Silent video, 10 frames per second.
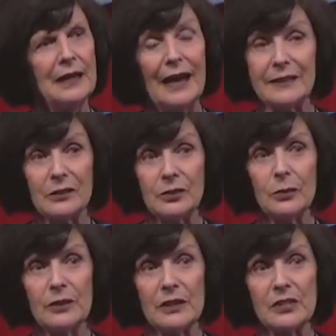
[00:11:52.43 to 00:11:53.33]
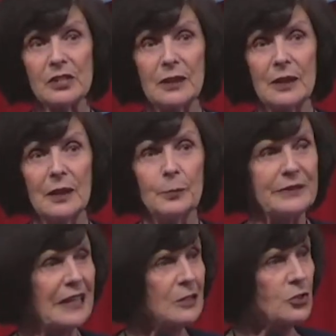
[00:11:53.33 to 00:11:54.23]
I didn't know this, but they
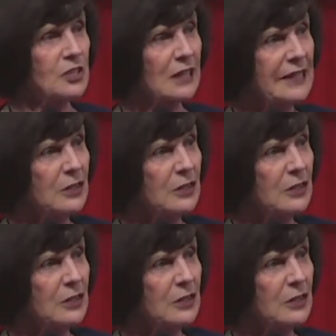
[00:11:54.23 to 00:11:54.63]
had just cleaned the